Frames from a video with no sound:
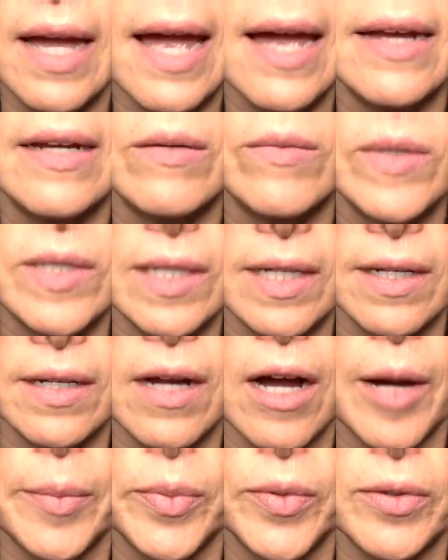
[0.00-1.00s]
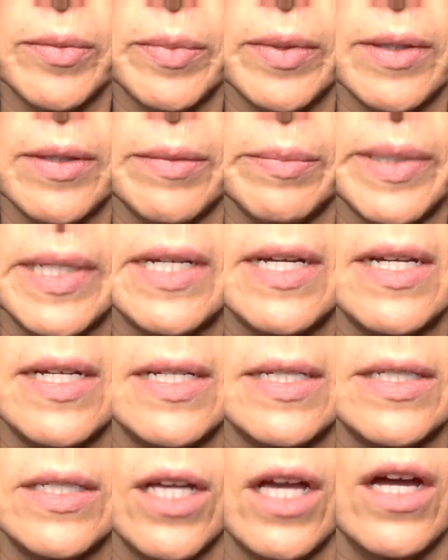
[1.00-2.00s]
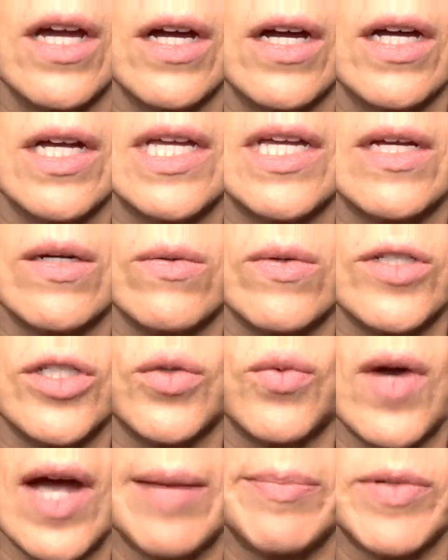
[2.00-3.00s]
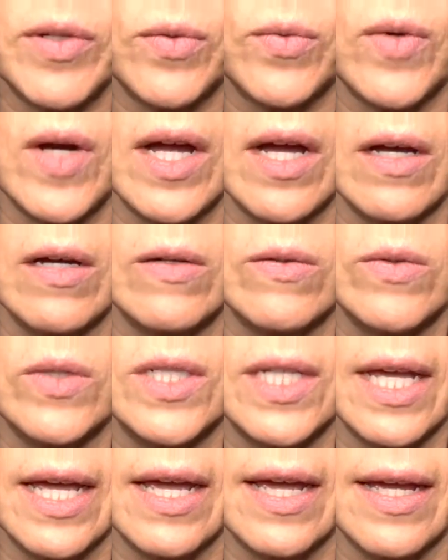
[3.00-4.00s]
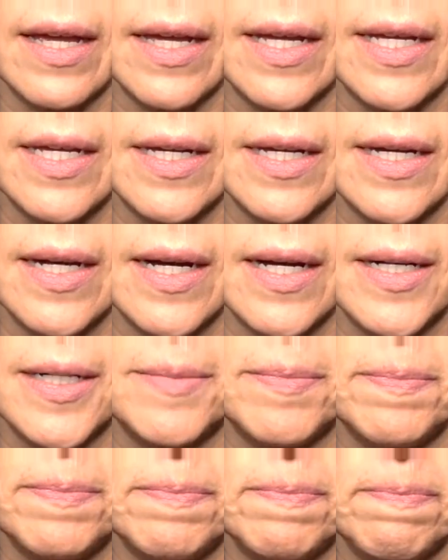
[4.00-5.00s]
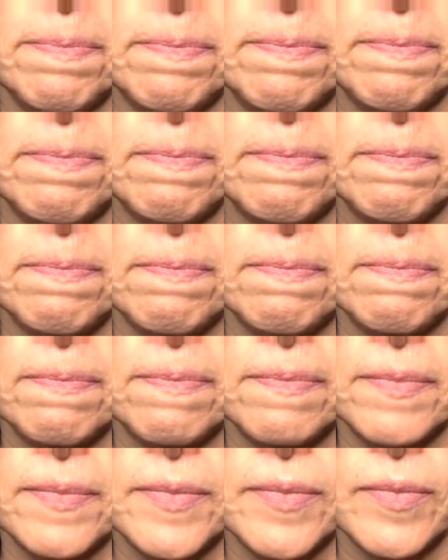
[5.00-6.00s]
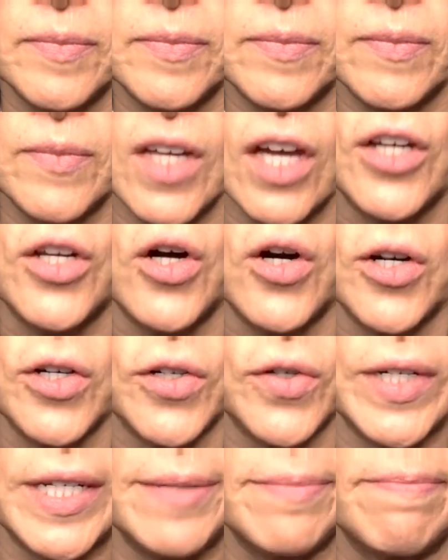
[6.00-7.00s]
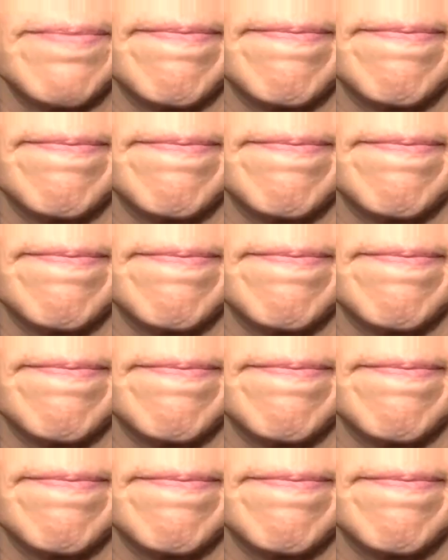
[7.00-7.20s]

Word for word: And it was inoperable because it was wrapped around a um, an artery,